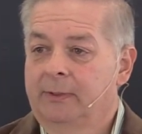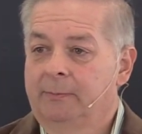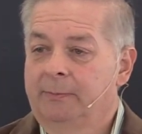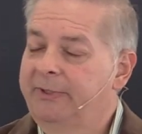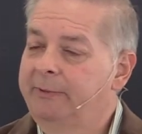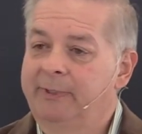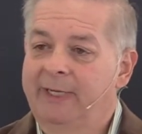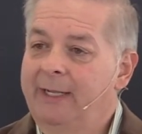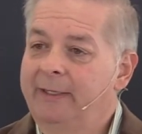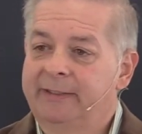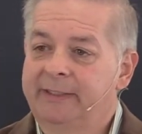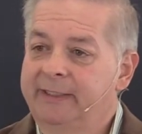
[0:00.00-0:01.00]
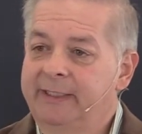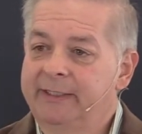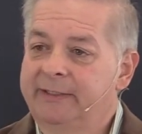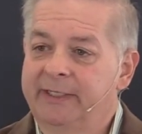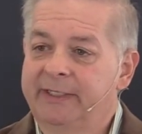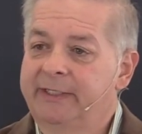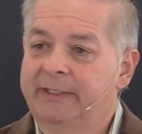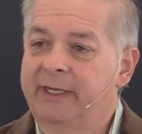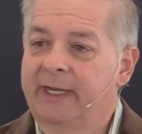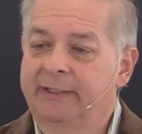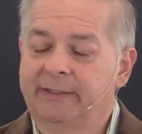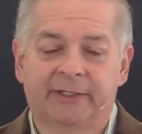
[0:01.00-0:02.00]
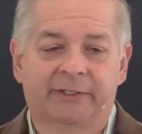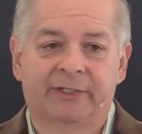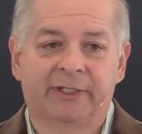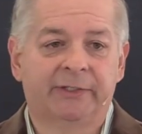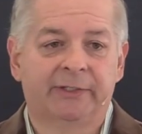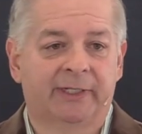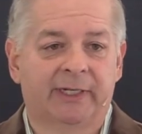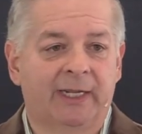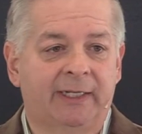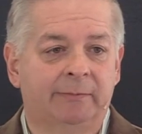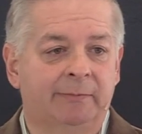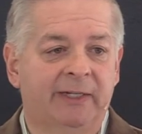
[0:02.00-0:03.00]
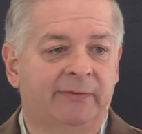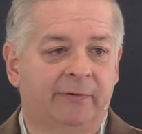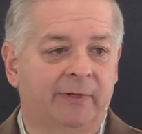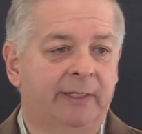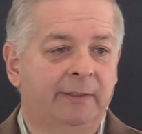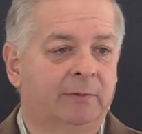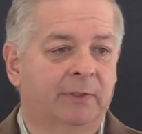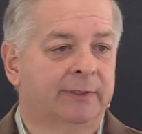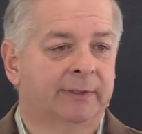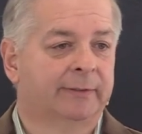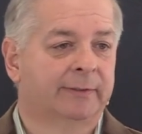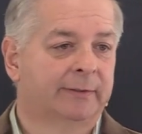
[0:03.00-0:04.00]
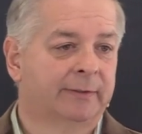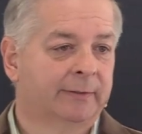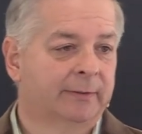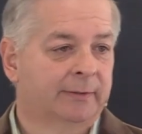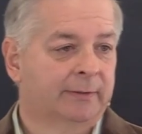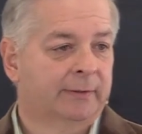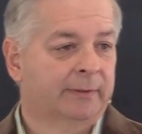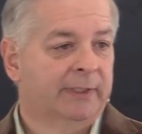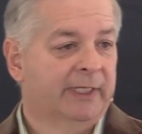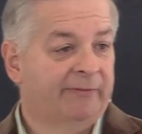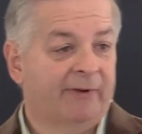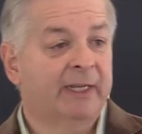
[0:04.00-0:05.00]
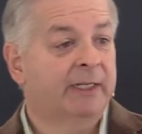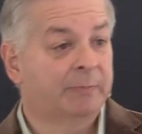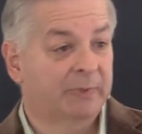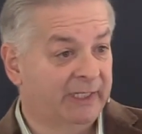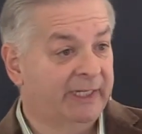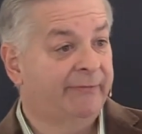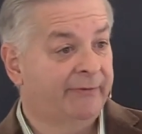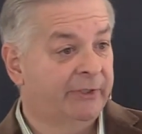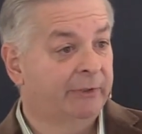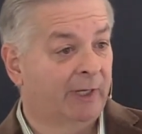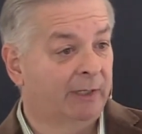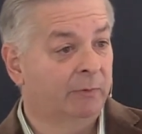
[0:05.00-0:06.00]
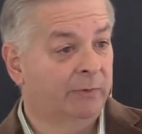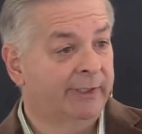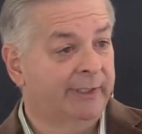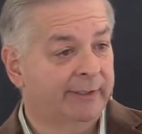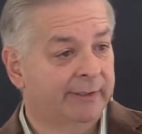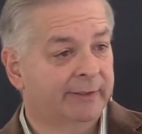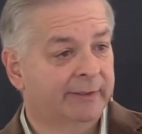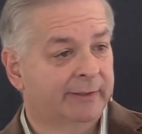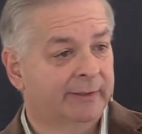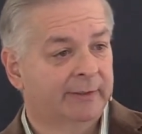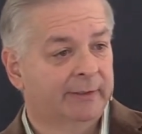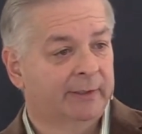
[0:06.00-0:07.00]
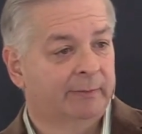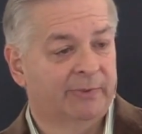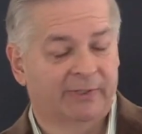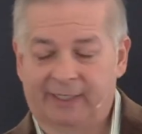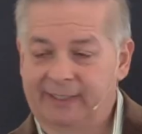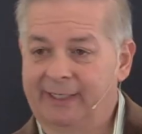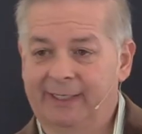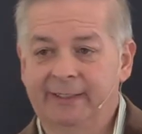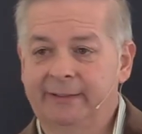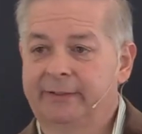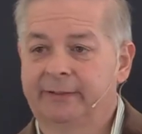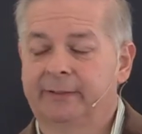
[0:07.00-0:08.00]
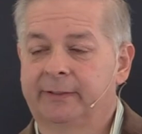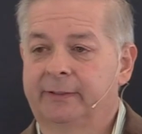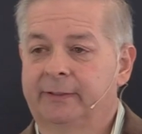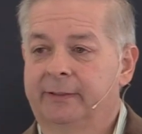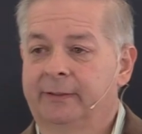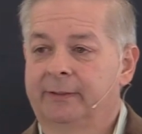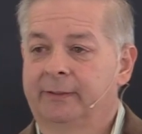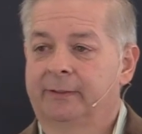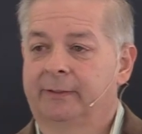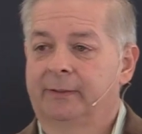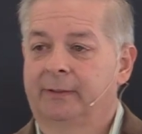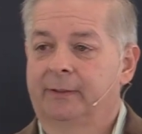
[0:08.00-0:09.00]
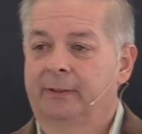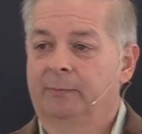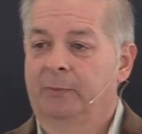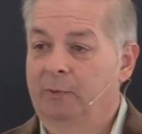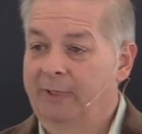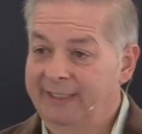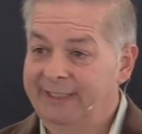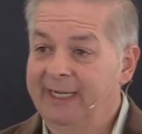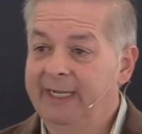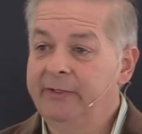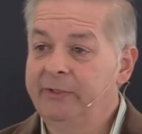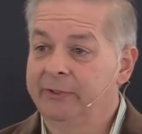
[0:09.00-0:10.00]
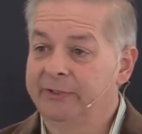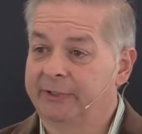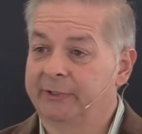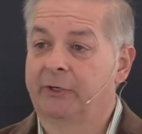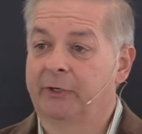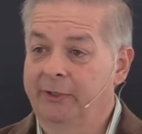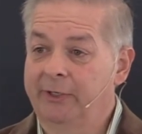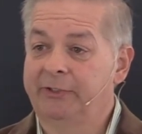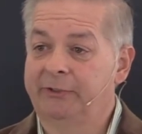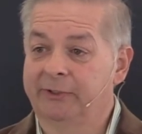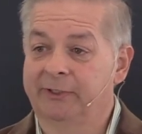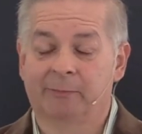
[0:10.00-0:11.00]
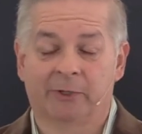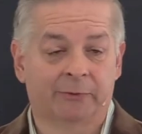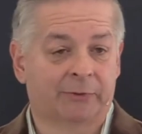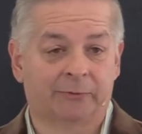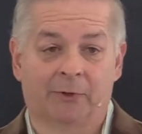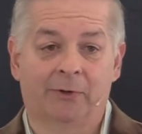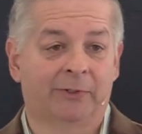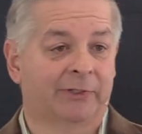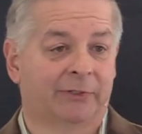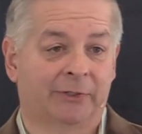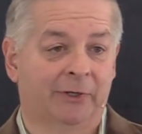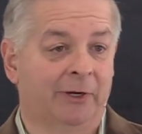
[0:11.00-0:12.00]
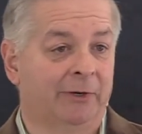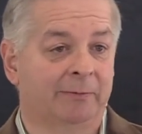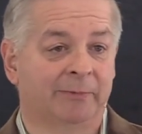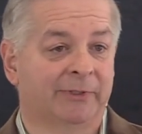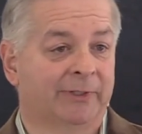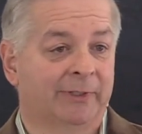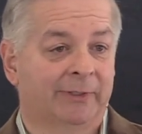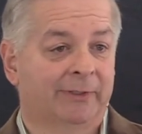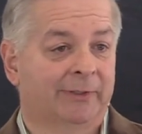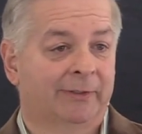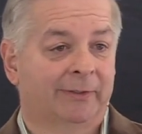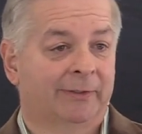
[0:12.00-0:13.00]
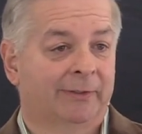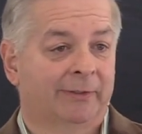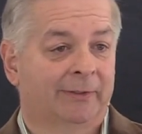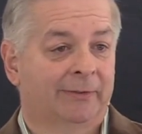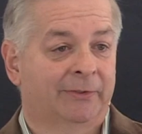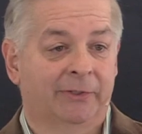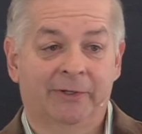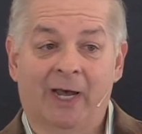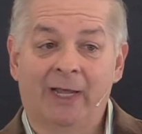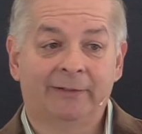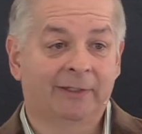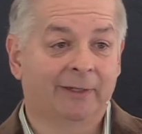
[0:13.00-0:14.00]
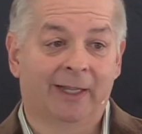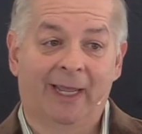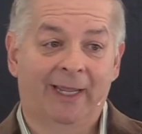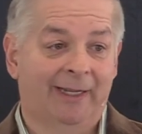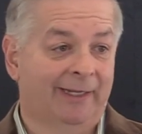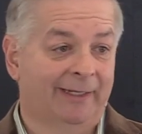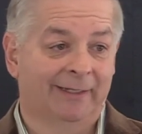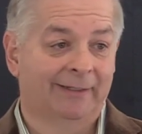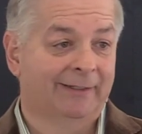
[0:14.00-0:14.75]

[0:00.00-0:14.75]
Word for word: But the reality is, this is not a decision that I can make for anyone. If I could believe for you, I would, but I can't. But what I can do is encourage you in the most strongest terms to not delay.